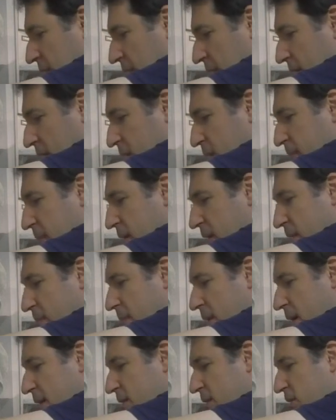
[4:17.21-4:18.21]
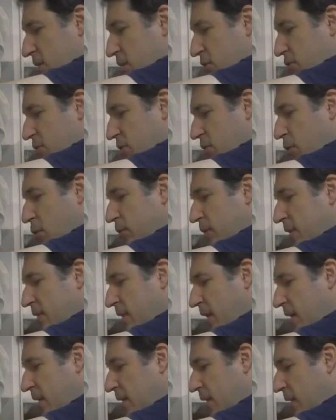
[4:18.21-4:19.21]
And it could make a mess, so just hold it
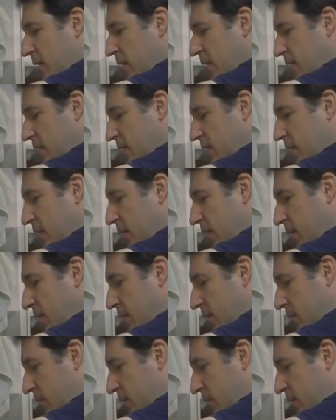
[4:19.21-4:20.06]
tightly against here.